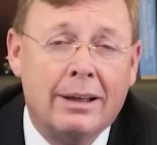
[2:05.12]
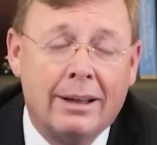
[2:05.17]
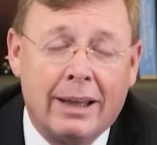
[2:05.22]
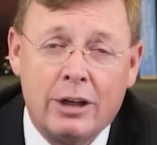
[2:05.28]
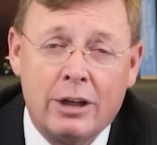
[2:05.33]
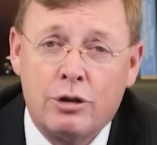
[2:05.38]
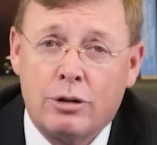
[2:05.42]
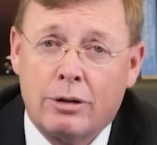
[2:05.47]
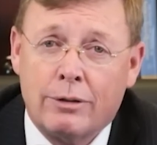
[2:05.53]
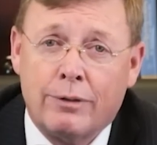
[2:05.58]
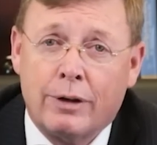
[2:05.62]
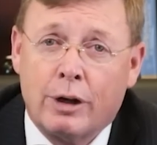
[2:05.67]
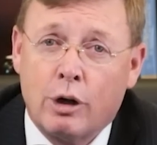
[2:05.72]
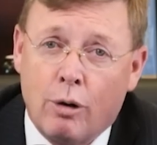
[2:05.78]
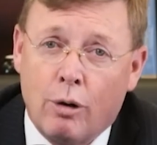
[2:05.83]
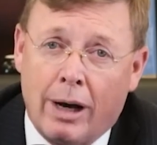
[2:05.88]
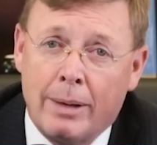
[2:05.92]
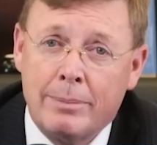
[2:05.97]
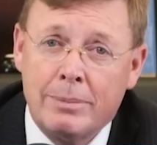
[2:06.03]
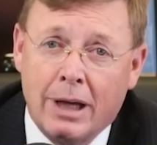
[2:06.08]
that's short for
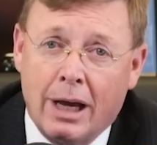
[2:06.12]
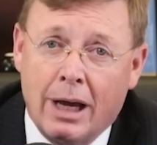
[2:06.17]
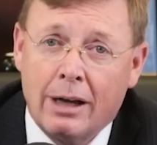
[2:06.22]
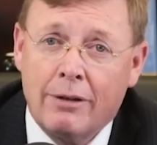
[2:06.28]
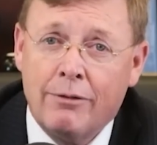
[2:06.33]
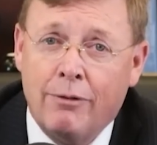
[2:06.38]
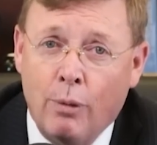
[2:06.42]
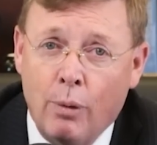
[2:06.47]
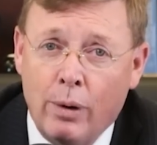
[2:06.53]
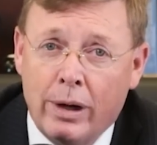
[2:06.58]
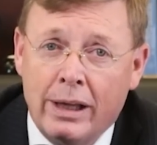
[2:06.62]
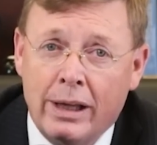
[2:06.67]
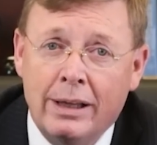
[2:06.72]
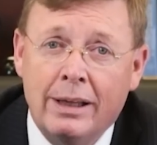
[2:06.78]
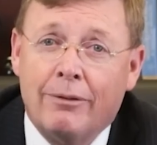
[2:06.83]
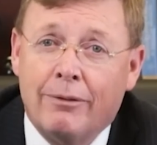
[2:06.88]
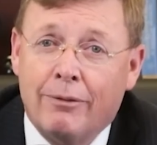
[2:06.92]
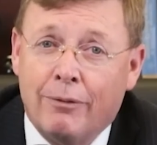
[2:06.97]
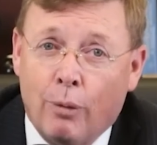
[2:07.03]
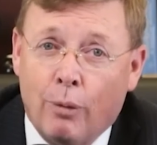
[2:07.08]
Crime Talk 40,
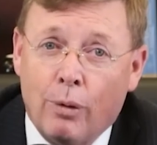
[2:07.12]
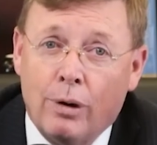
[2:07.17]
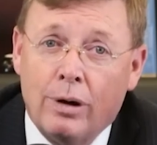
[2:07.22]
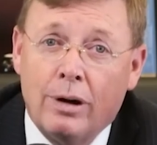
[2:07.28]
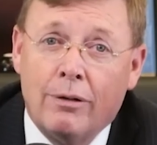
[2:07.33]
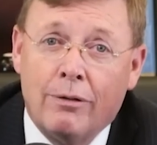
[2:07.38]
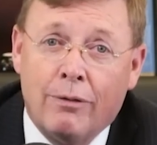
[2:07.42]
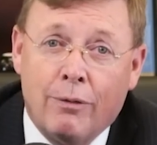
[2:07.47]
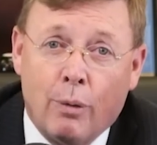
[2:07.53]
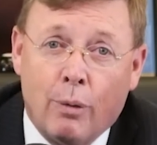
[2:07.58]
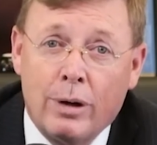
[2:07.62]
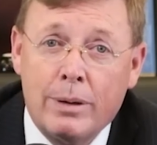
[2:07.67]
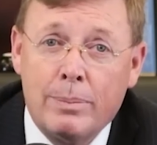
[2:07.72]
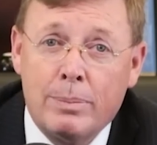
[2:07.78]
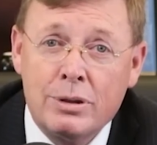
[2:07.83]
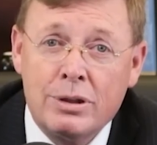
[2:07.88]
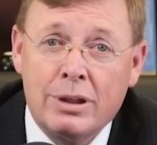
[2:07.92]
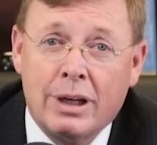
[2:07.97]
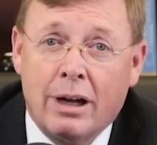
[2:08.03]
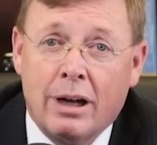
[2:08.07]
for
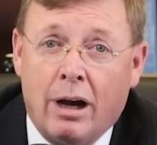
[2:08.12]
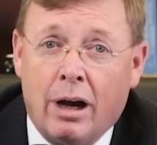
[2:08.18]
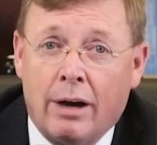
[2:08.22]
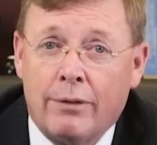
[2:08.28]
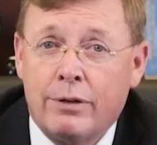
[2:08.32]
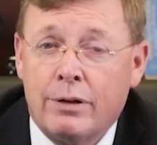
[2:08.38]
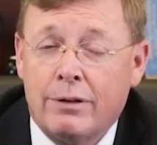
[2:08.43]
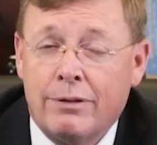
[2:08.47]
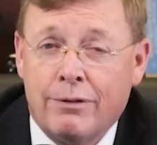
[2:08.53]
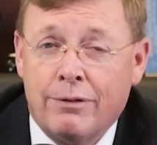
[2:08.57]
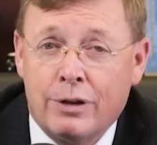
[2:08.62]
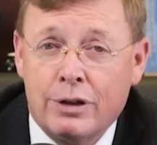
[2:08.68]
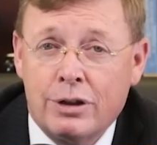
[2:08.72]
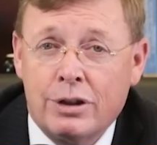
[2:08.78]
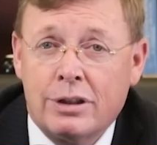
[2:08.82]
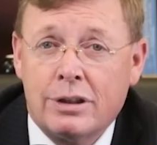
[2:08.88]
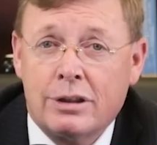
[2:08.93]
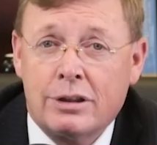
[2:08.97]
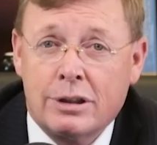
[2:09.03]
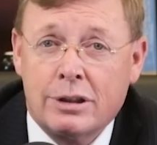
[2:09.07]
40% off your
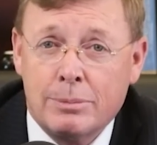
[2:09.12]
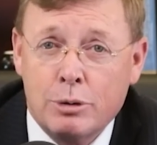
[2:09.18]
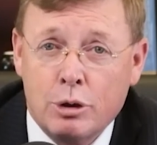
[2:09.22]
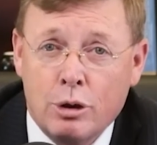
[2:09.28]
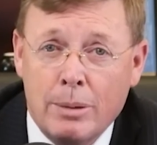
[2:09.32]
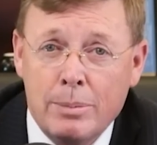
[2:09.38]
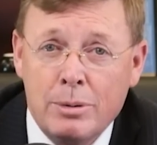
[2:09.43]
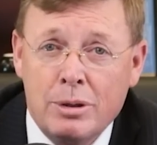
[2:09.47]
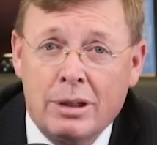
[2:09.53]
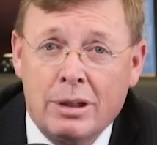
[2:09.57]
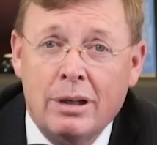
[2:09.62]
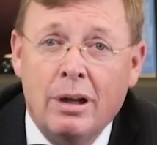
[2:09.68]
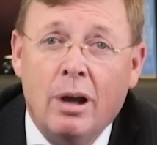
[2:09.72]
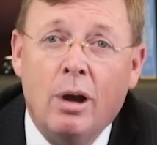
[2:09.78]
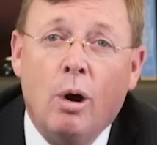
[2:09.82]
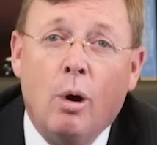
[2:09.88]
first subscription.